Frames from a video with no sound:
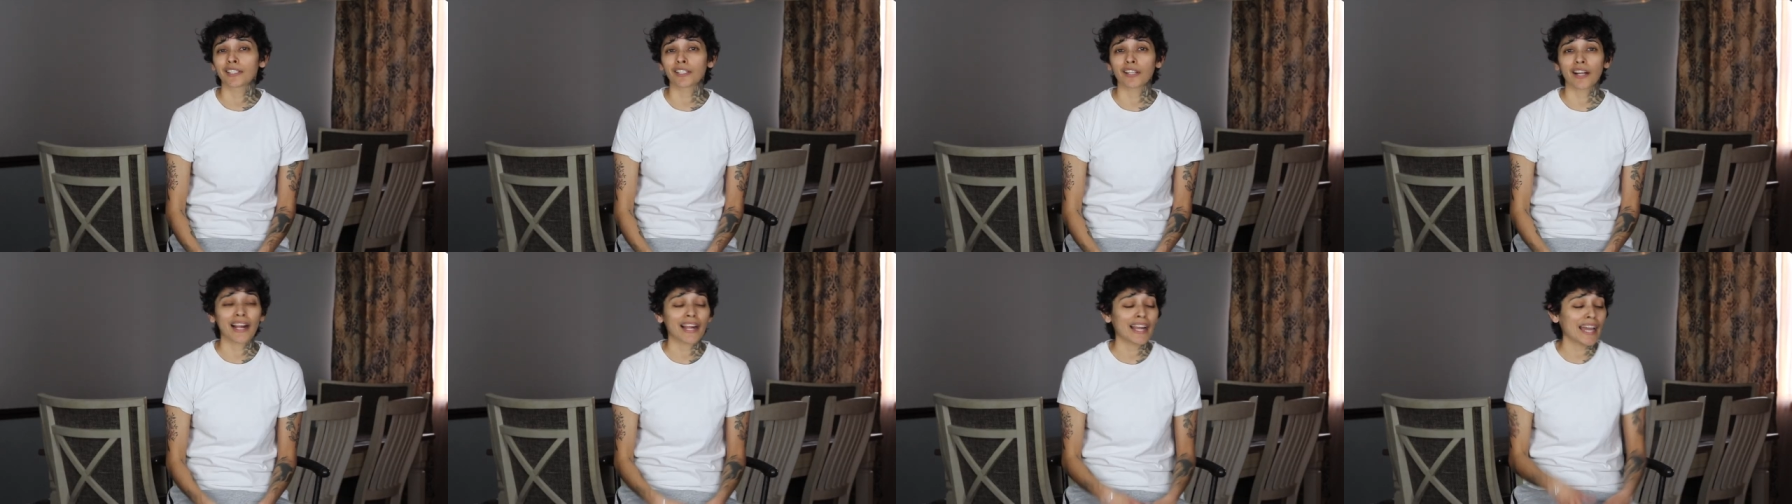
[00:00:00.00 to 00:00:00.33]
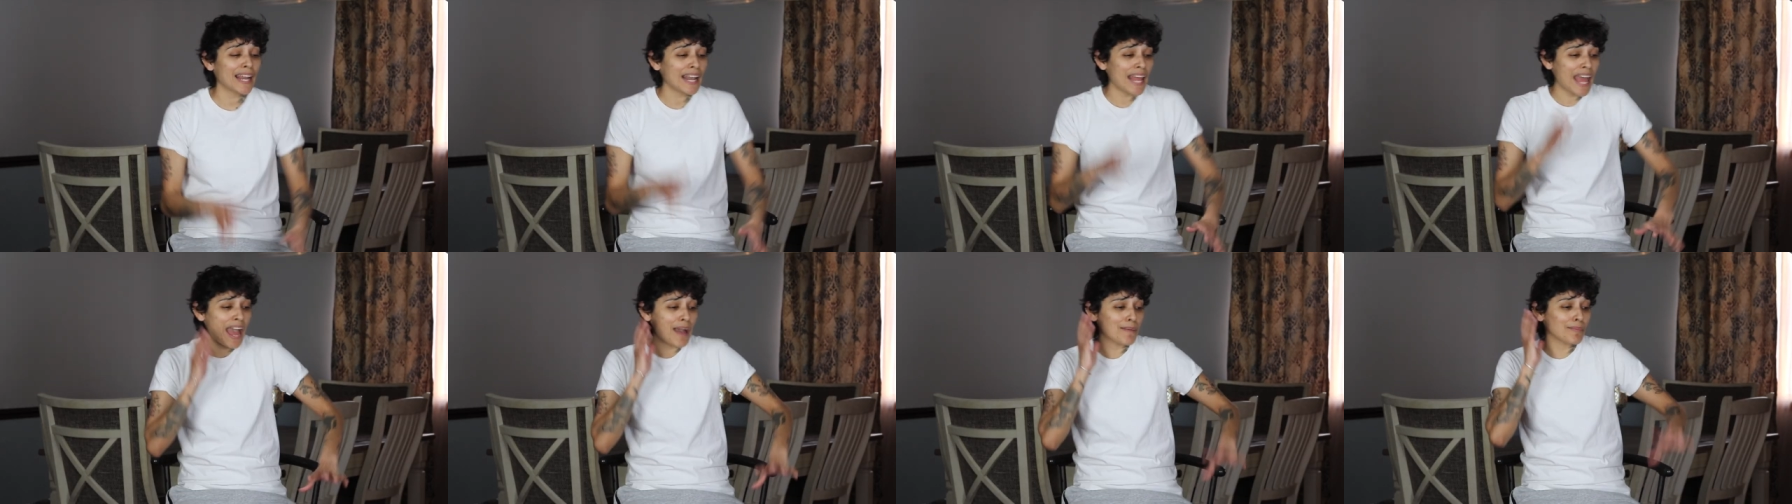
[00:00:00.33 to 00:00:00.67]
You know, I
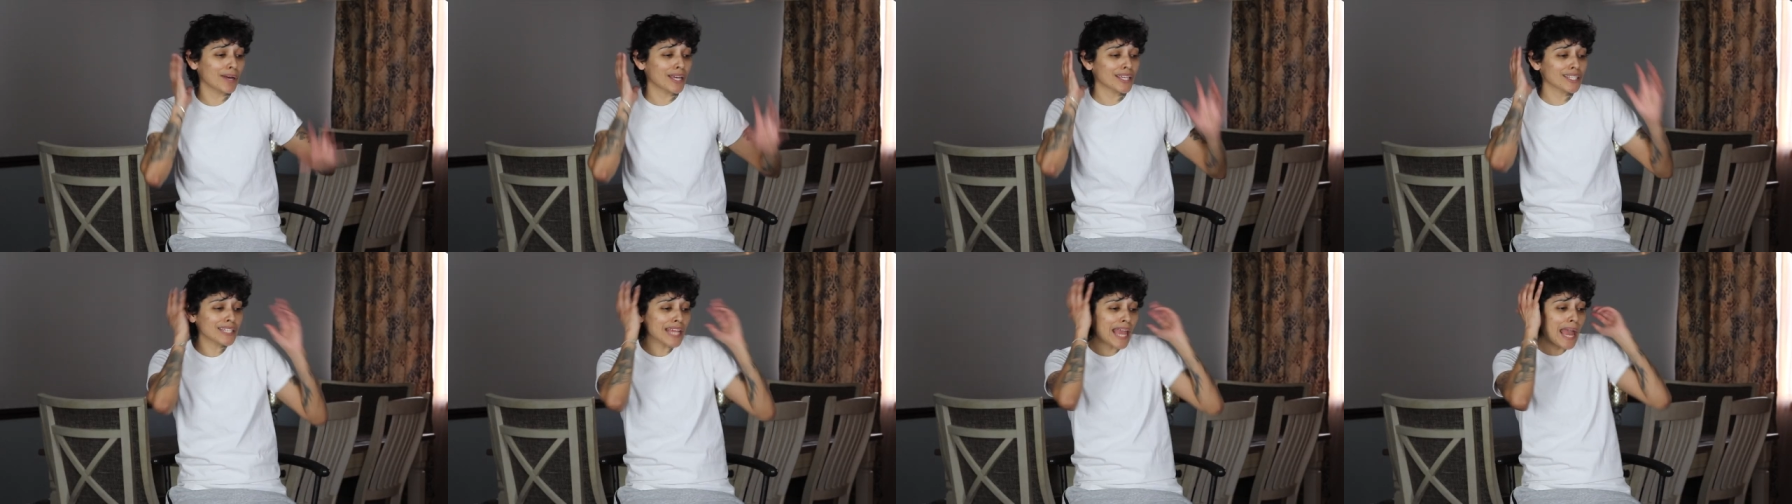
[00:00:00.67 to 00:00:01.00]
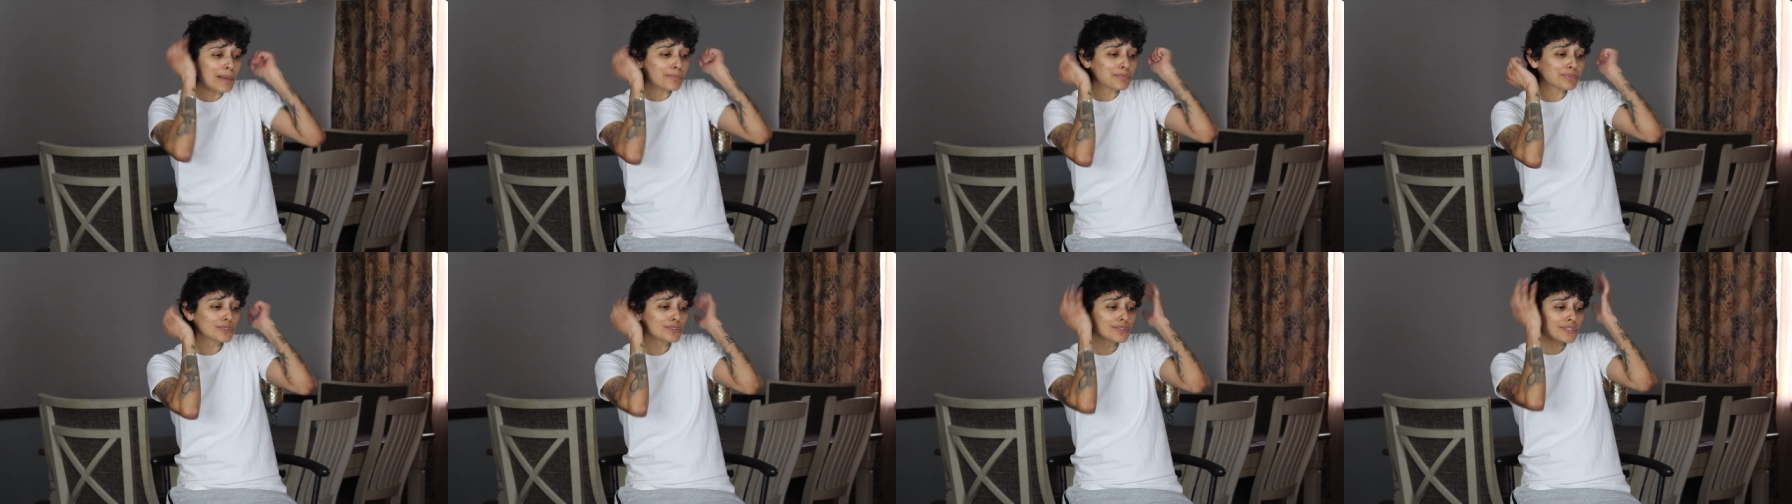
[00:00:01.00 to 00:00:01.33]
gotta have my
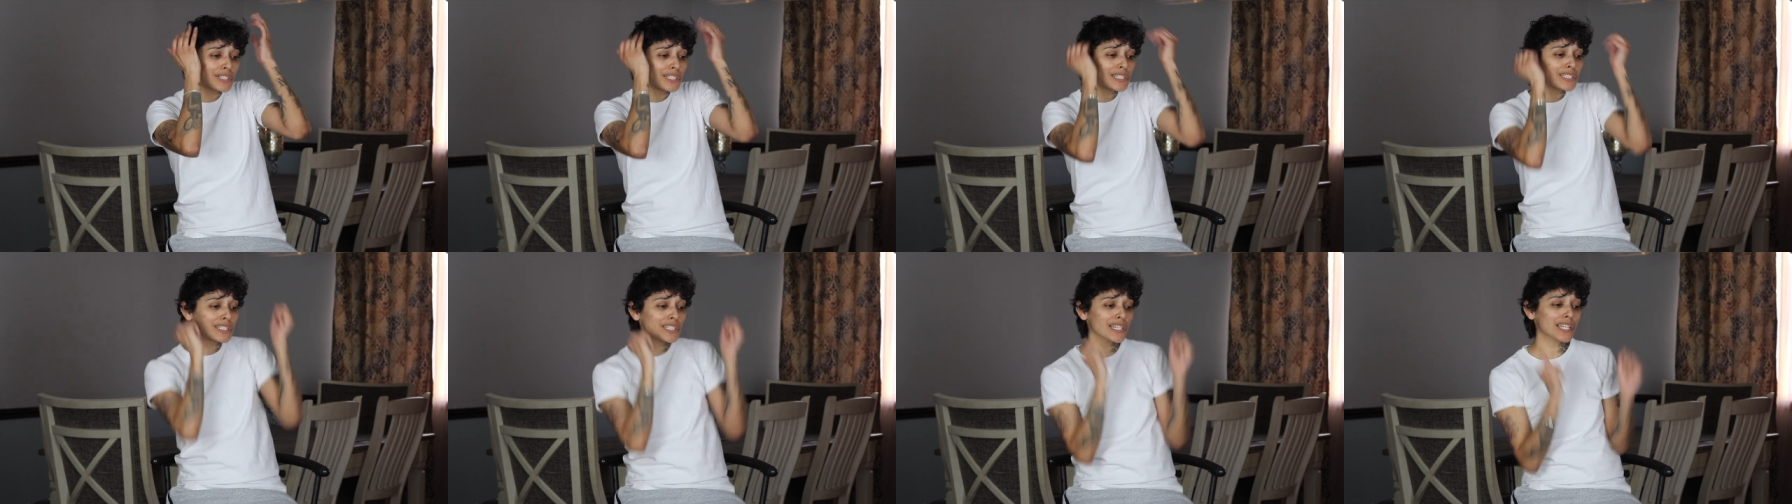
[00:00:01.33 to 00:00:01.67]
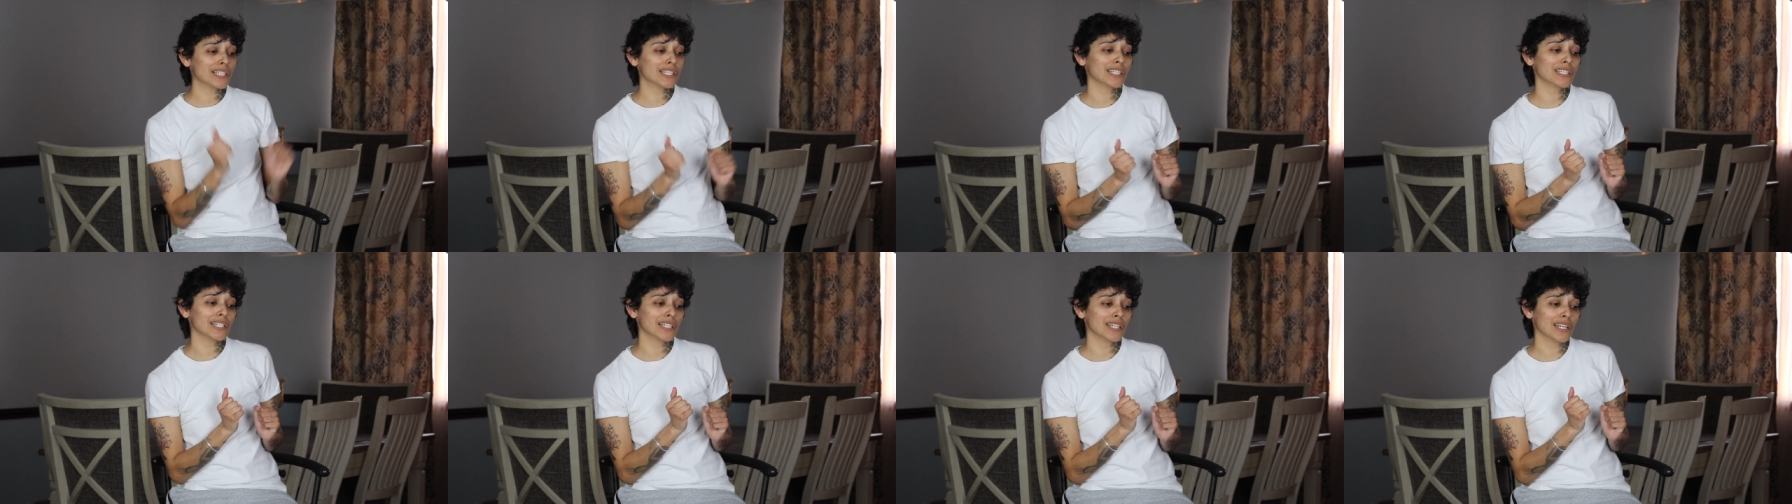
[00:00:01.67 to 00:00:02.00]
shampoo and
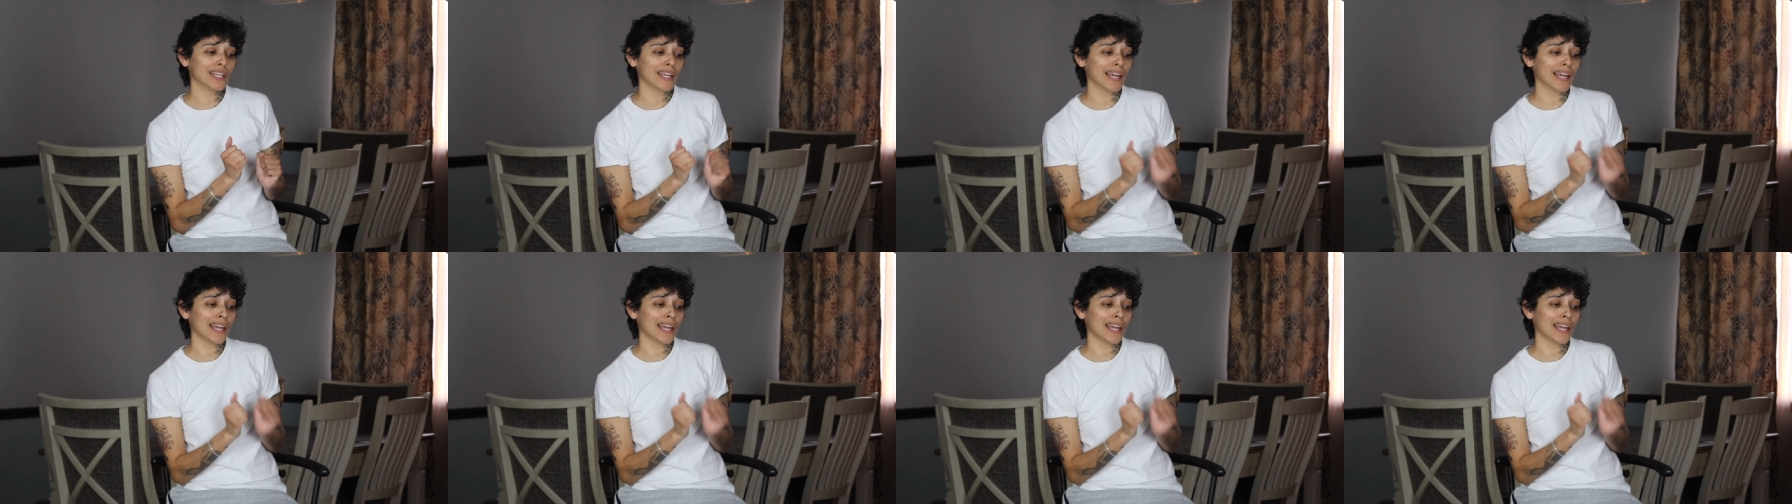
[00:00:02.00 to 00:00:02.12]
conditioner.